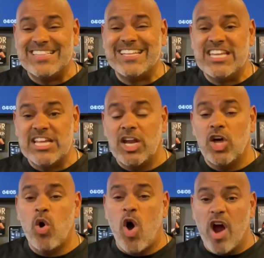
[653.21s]
in the
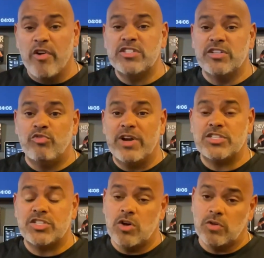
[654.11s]
yellow, orange, and red
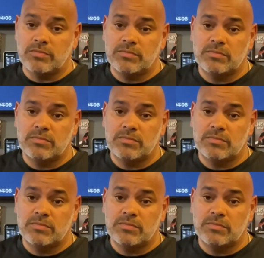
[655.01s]
zone.